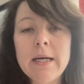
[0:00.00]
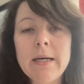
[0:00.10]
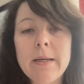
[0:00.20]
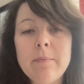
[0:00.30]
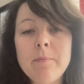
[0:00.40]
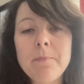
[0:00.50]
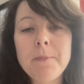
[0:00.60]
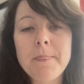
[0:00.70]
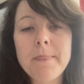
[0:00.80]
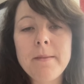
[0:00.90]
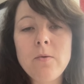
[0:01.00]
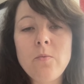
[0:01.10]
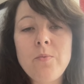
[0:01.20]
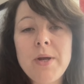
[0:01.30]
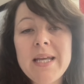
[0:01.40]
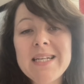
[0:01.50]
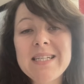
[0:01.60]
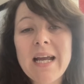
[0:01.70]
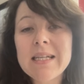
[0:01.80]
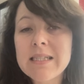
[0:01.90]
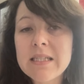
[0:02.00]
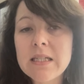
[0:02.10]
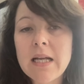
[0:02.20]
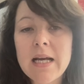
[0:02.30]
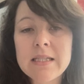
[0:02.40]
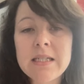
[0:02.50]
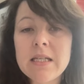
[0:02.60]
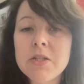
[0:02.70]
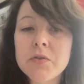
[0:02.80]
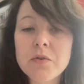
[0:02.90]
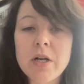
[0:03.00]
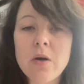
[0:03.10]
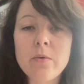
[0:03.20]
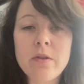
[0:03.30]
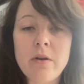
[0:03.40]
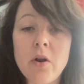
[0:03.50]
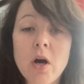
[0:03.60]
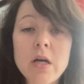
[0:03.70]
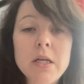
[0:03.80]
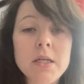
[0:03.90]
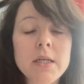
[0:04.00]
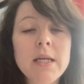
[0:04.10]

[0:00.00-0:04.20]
We can test it as it is for now with none.